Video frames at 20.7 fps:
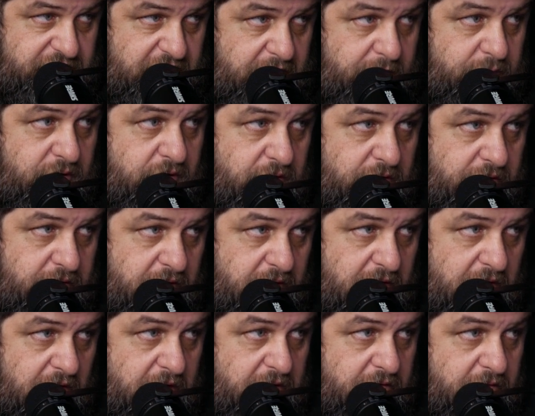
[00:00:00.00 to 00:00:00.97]
below your
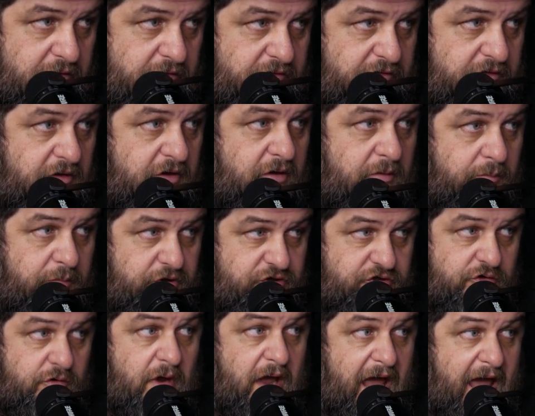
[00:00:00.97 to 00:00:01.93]
gutters. But
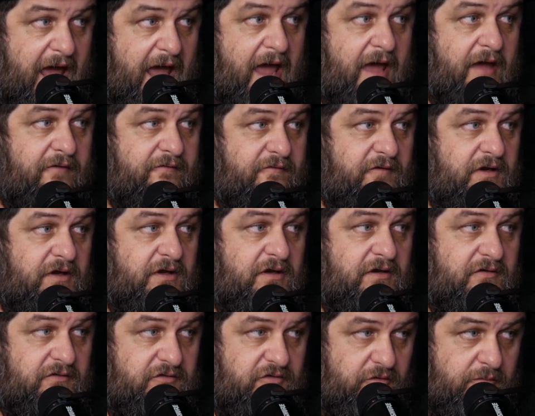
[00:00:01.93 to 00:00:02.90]
you have
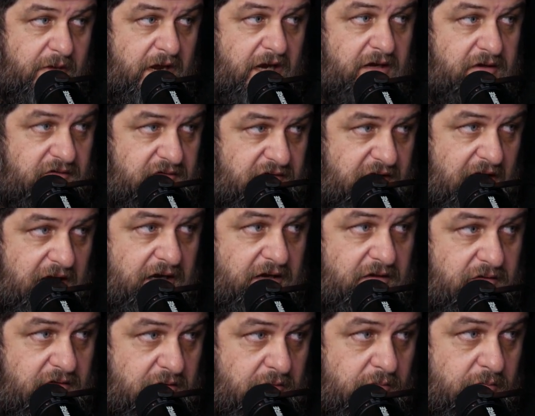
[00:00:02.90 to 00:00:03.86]
to
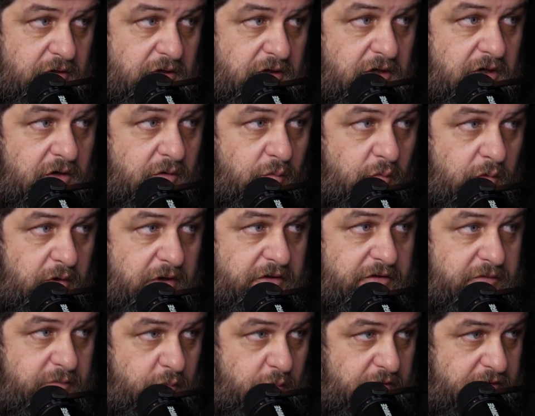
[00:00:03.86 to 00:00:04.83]
maintain them
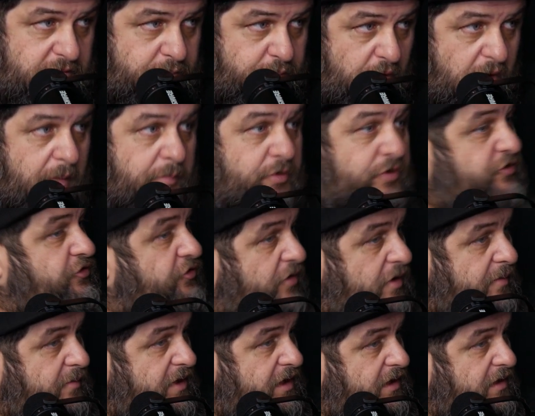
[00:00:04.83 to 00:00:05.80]
with with proper
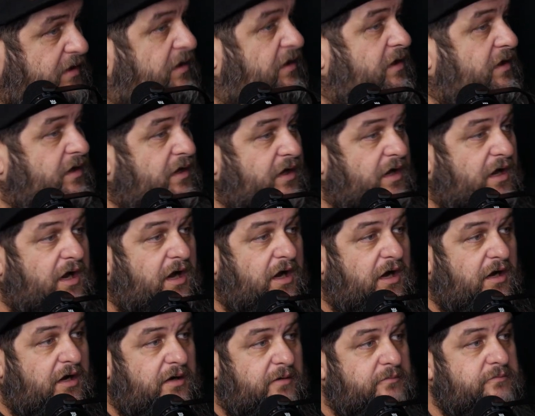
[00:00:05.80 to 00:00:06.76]
trimming
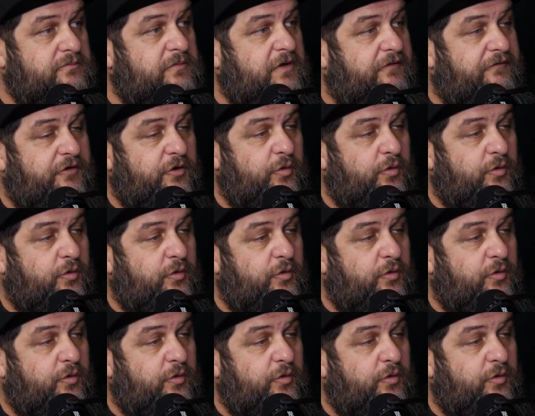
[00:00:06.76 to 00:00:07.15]
um, if you,